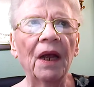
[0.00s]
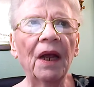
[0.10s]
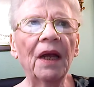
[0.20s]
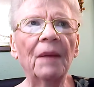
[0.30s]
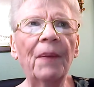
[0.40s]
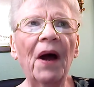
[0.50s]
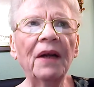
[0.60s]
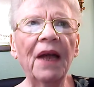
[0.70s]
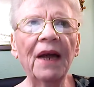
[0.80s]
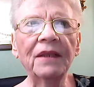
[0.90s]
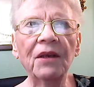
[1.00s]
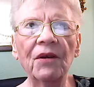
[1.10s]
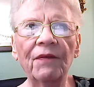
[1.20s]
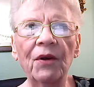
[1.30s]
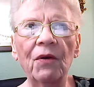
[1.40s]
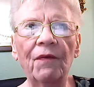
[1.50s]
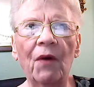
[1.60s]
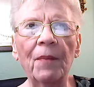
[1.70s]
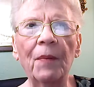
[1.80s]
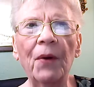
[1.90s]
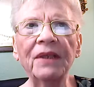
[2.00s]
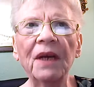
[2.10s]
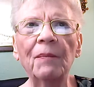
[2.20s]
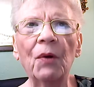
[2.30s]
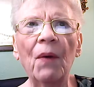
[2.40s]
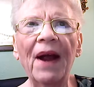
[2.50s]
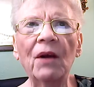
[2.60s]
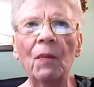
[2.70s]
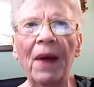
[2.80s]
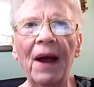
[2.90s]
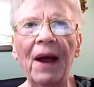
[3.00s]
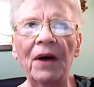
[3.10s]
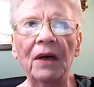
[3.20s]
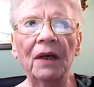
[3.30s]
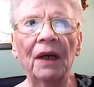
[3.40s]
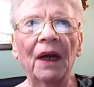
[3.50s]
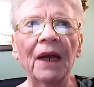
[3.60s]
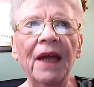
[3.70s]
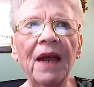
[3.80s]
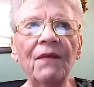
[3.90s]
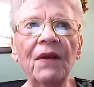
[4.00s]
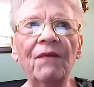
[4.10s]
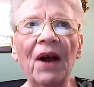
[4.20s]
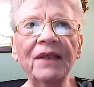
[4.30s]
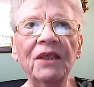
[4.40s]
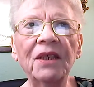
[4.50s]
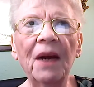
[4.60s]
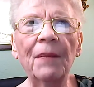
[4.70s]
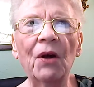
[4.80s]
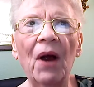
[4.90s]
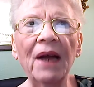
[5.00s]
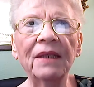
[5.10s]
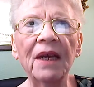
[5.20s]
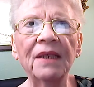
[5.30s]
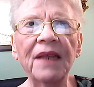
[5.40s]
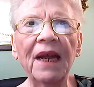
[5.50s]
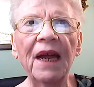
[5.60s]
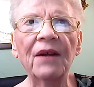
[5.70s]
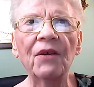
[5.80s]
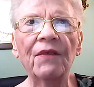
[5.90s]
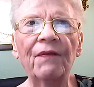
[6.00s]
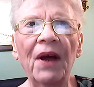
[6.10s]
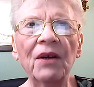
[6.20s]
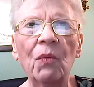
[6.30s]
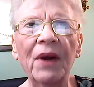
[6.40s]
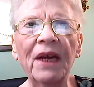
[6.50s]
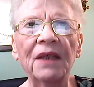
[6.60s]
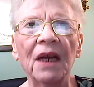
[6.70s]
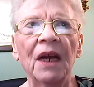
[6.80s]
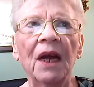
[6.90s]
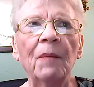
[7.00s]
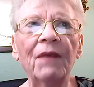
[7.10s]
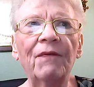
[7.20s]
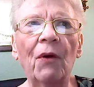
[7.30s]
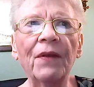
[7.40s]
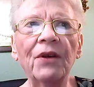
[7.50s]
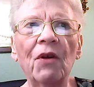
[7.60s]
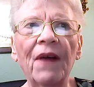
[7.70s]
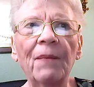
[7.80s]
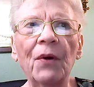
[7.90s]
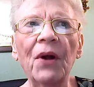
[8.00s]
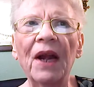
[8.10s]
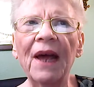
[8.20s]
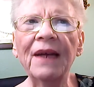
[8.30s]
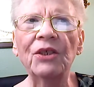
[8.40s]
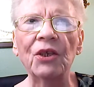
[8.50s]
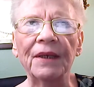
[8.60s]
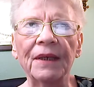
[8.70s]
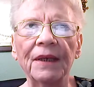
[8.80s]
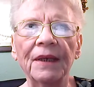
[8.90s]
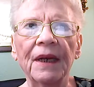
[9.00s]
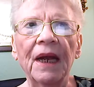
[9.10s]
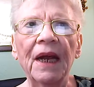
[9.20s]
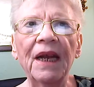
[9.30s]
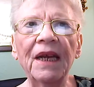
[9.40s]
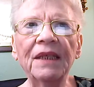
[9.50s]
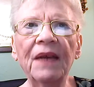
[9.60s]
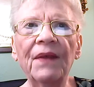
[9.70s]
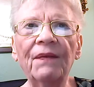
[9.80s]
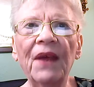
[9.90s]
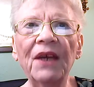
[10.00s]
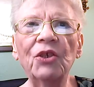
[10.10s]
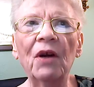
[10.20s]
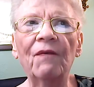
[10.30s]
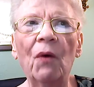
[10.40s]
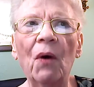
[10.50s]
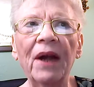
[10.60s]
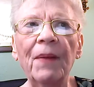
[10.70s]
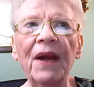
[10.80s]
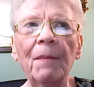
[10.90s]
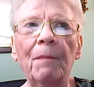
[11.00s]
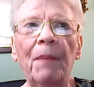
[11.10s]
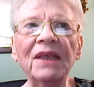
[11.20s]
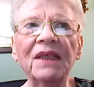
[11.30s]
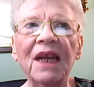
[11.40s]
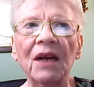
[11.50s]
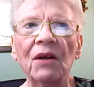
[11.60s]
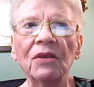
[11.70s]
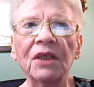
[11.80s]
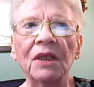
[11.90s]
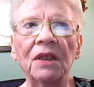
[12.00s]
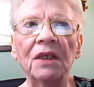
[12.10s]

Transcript: In a podcast interview, former President Barack Obama gave advice to Democrats as they enter the final weeks before the November elections. He said that they should avoid being buzzkills,